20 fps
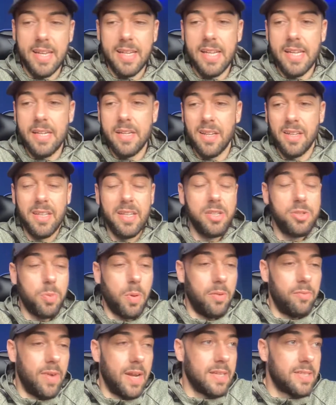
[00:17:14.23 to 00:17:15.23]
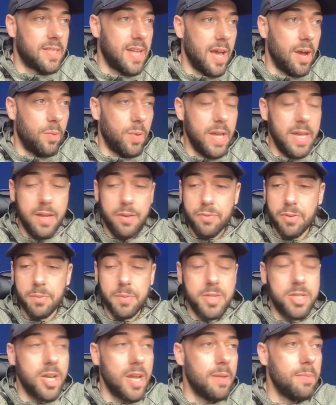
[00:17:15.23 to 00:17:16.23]
you need at least one rest day a week from
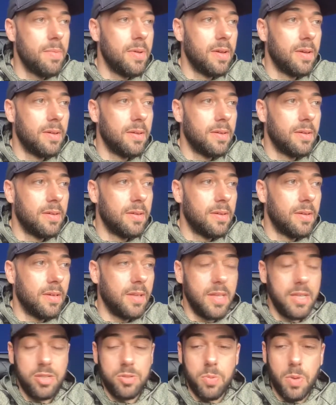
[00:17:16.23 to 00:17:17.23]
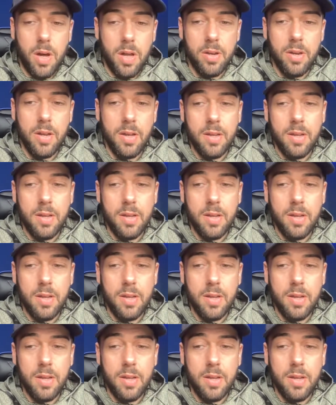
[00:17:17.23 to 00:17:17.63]
the gym, at least one.